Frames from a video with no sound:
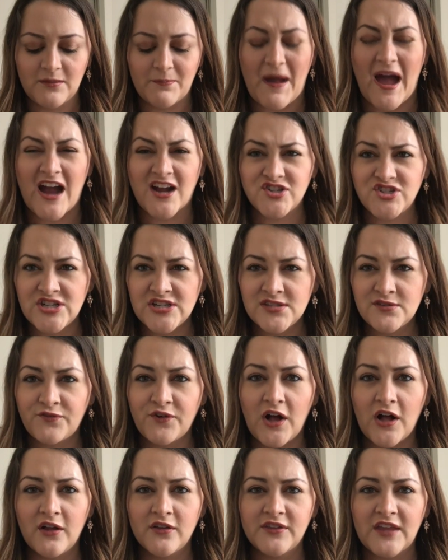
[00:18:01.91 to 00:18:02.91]
the packaging's
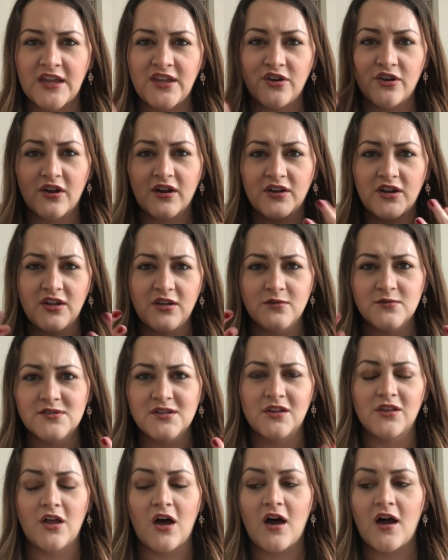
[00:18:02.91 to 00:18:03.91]
fault that you're gonna use
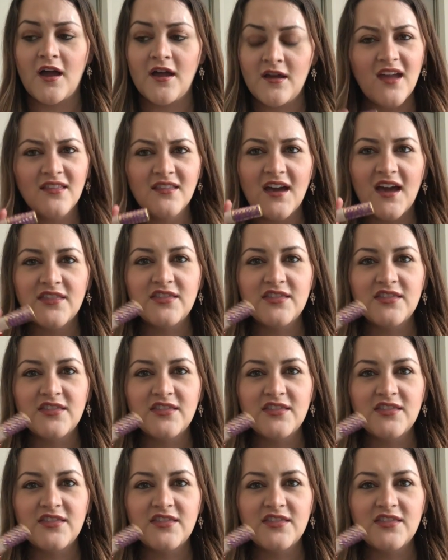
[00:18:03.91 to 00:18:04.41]
a lot.